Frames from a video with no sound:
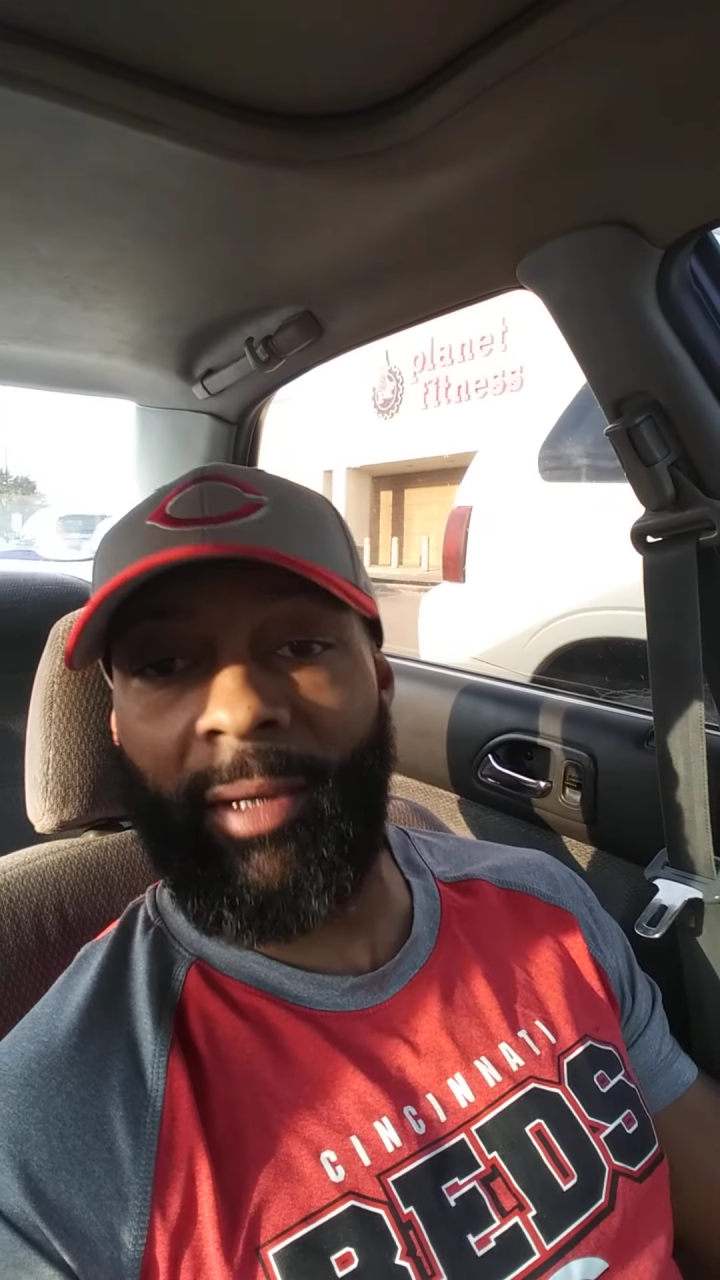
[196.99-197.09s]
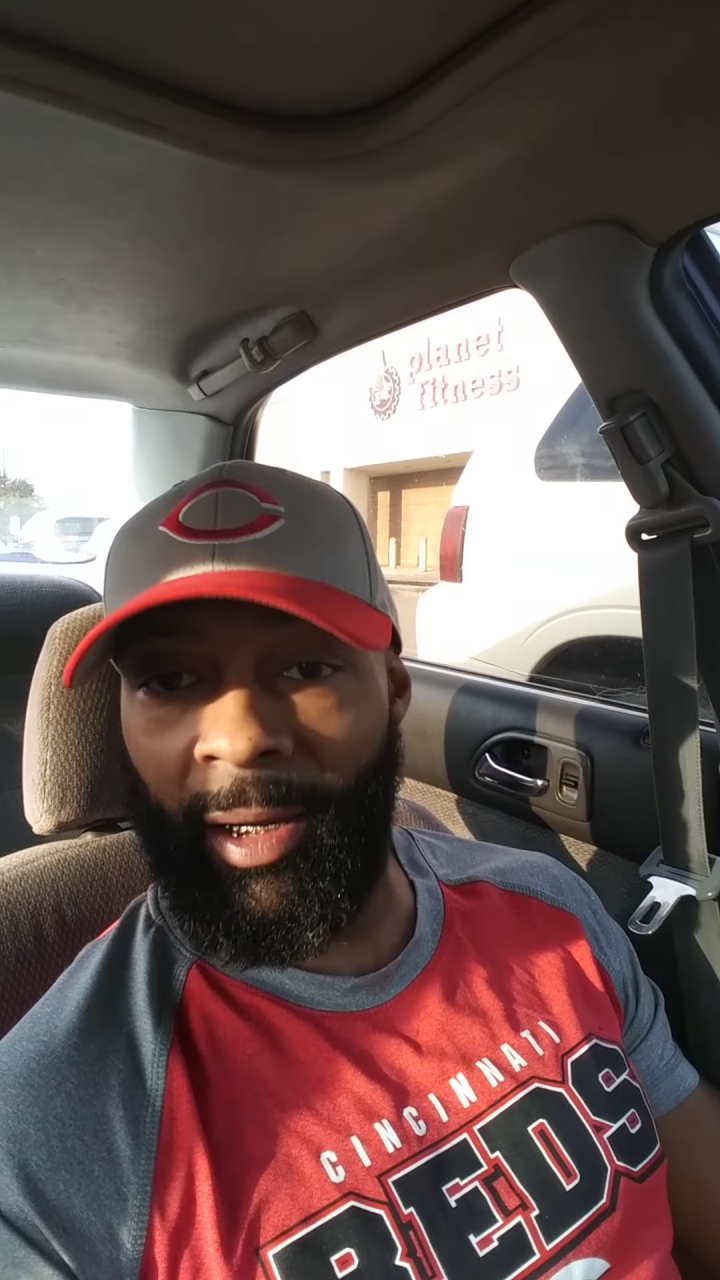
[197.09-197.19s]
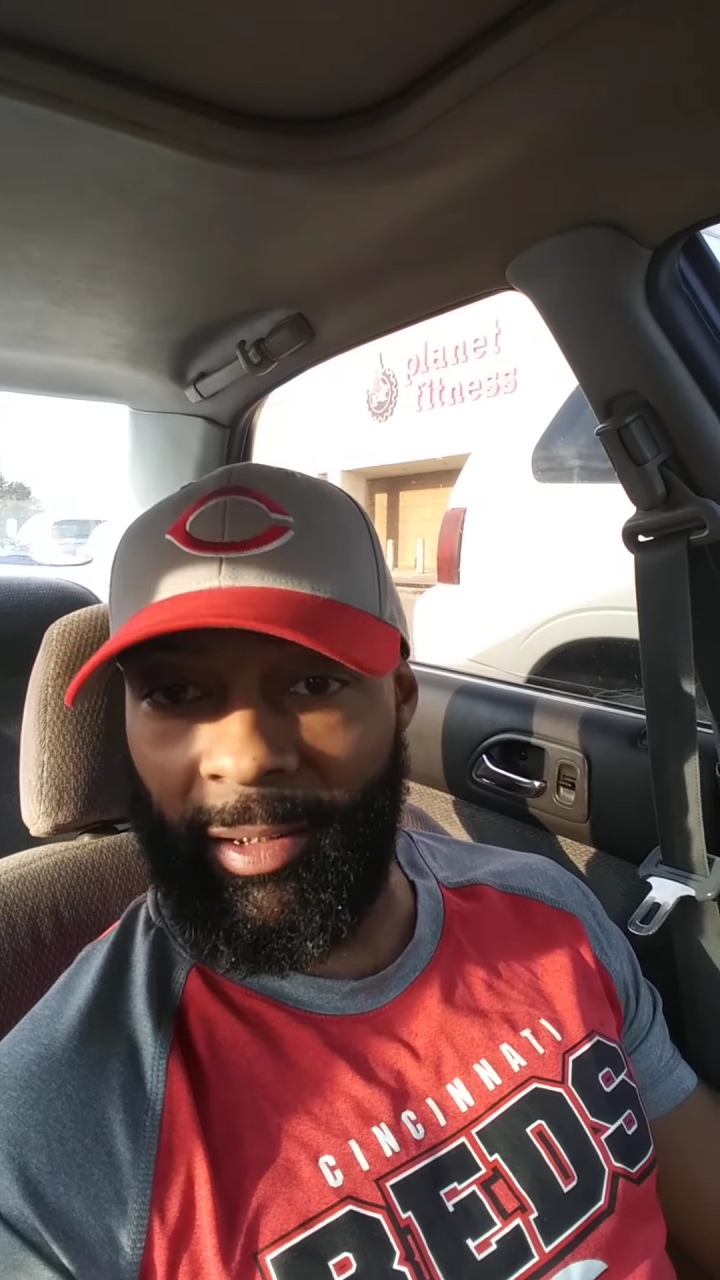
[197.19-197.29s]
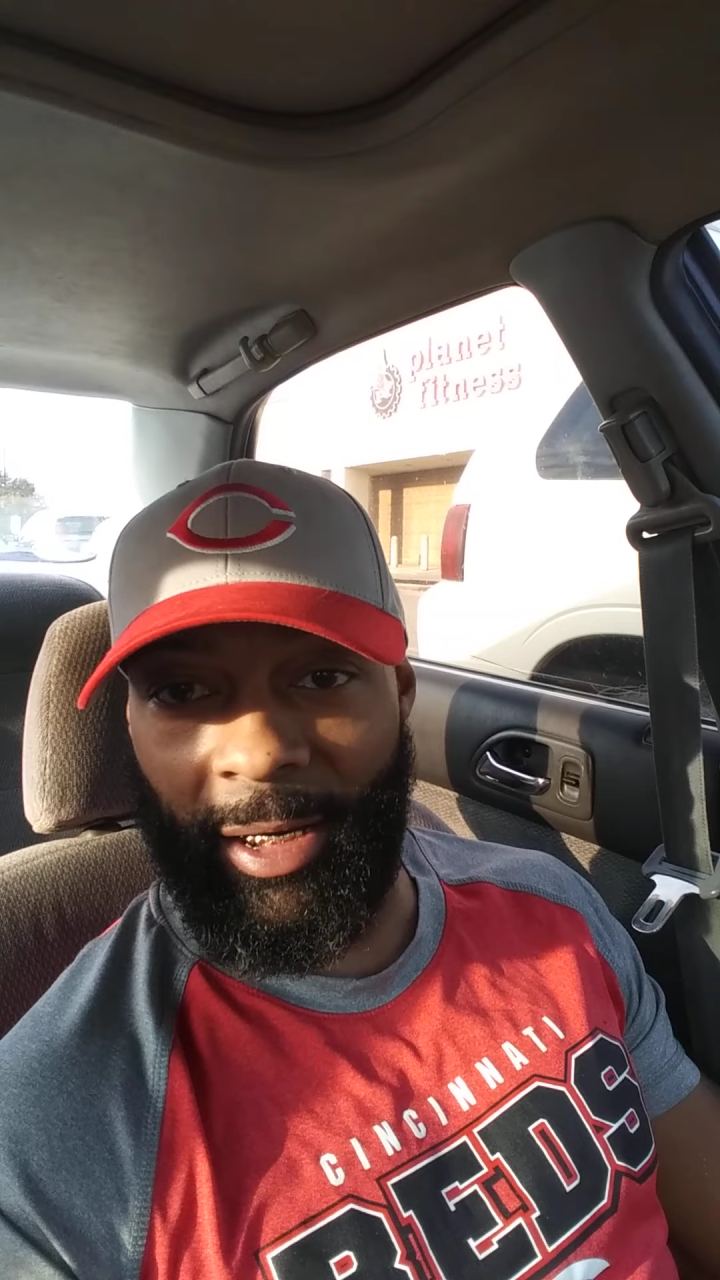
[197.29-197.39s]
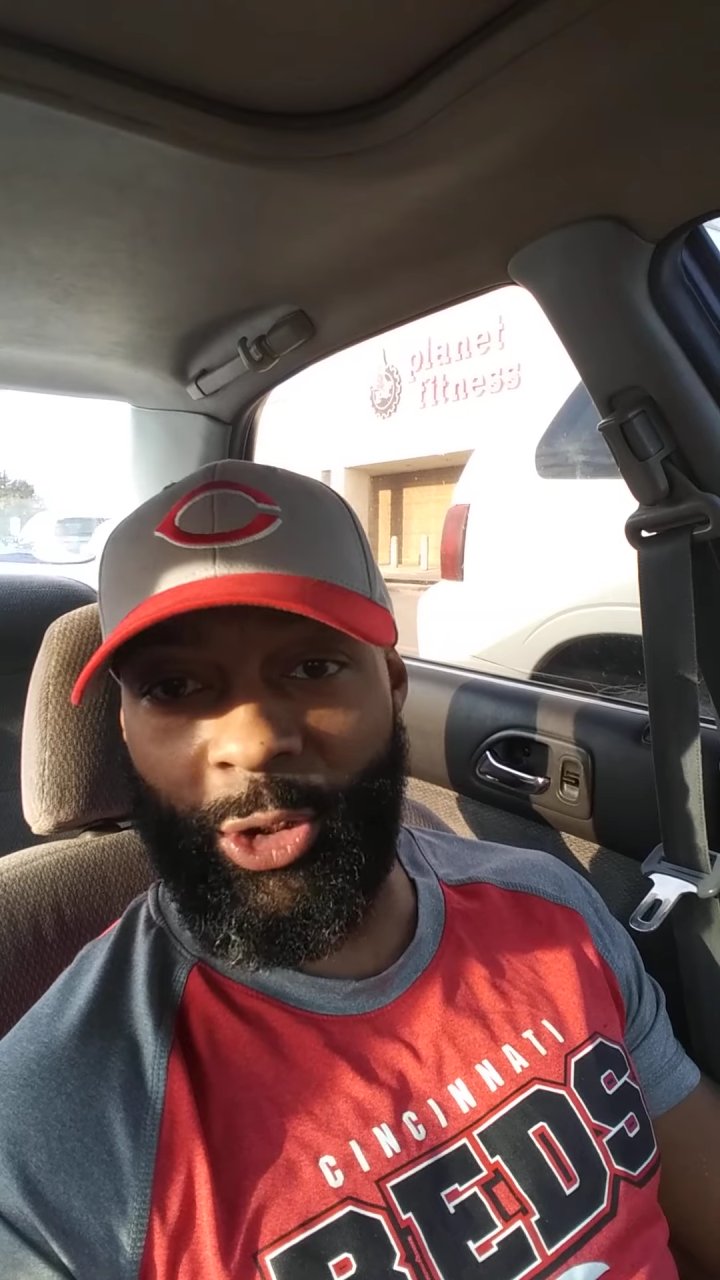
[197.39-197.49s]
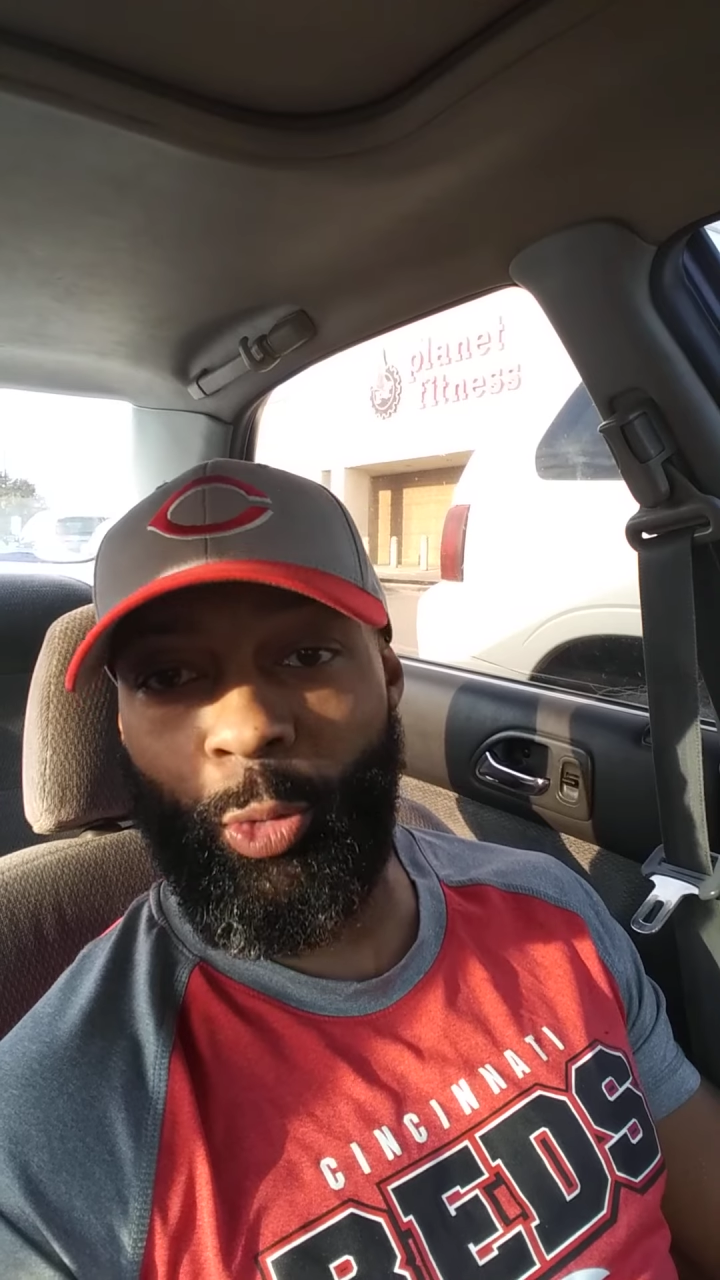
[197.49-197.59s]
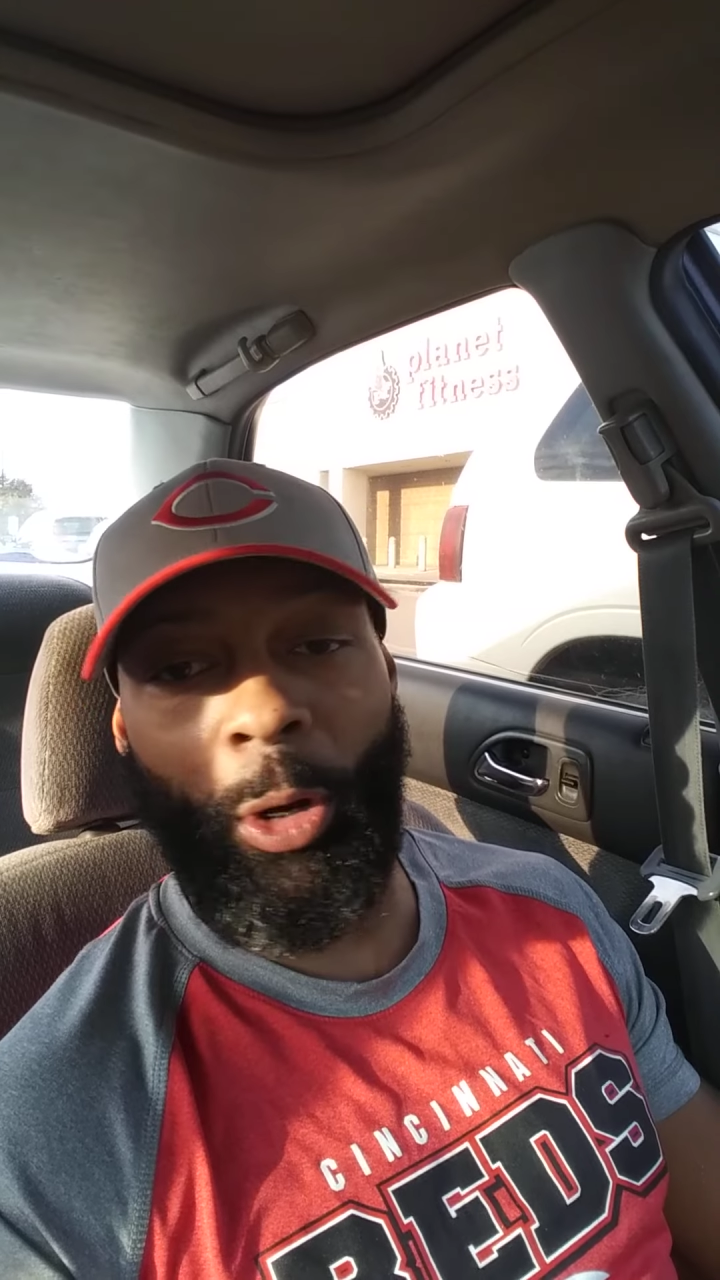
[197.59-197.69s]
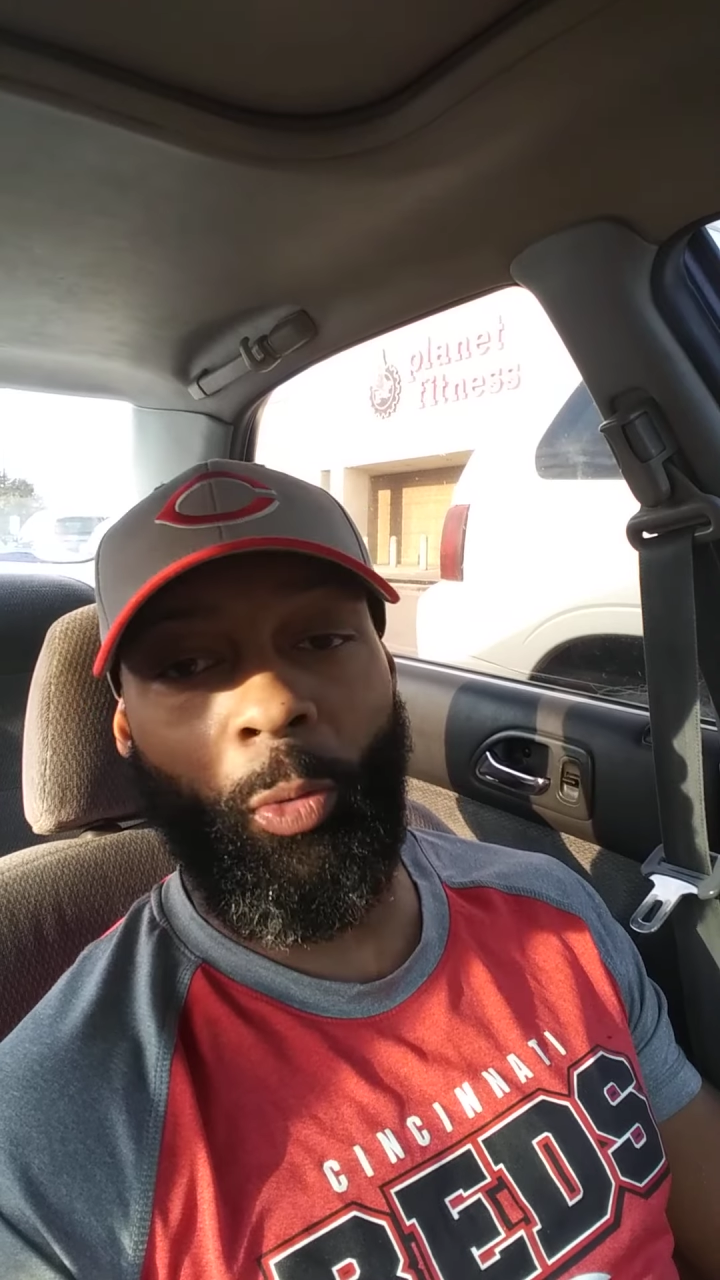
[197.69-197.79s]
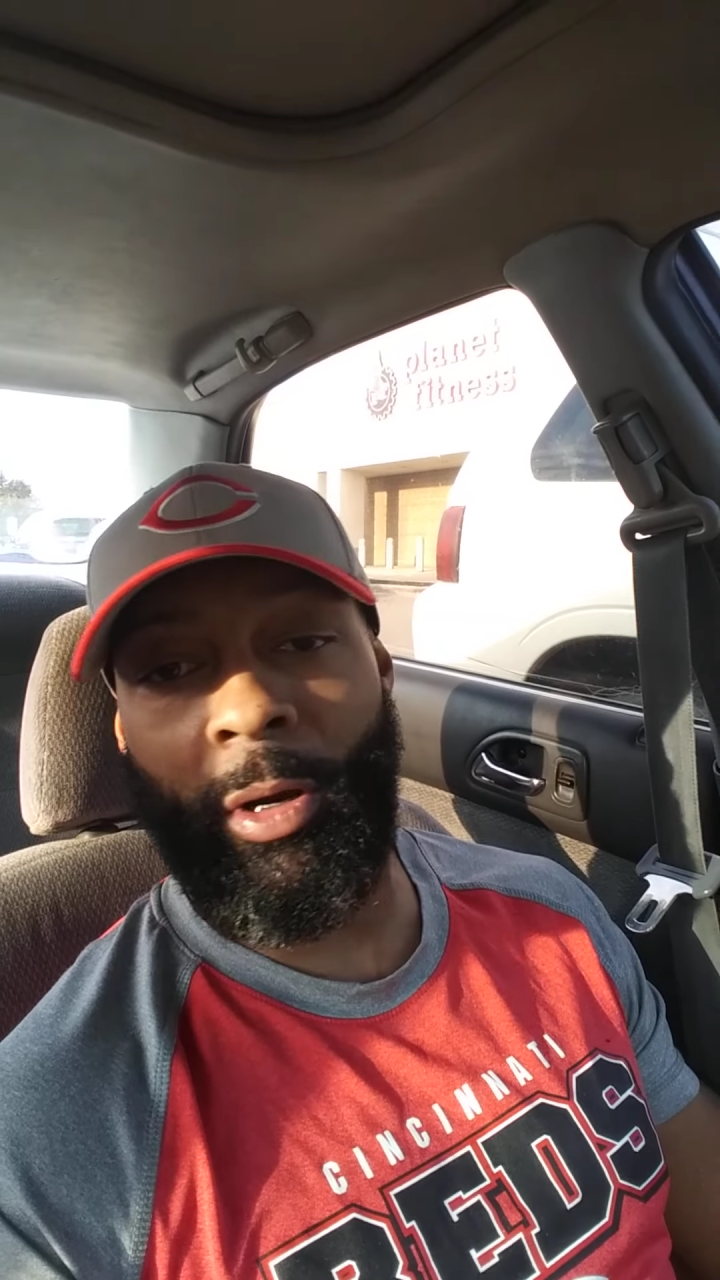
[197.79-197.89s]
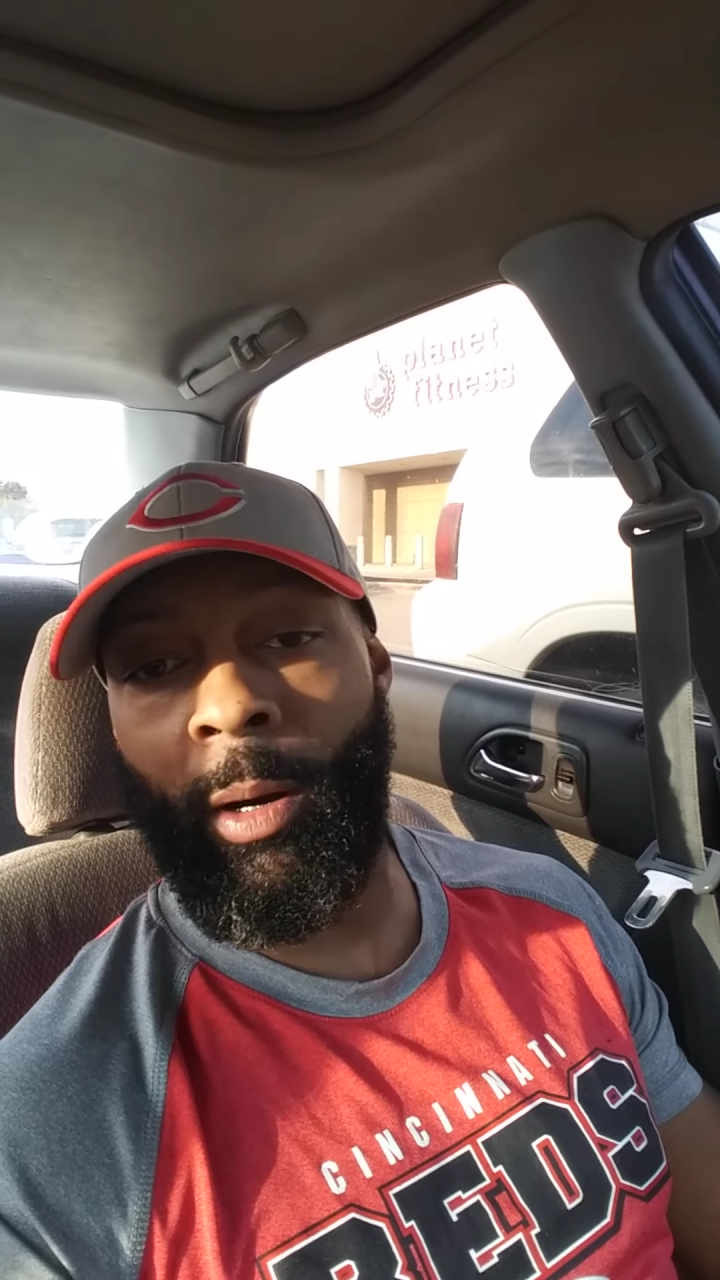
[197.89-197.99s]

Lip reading: think that you don't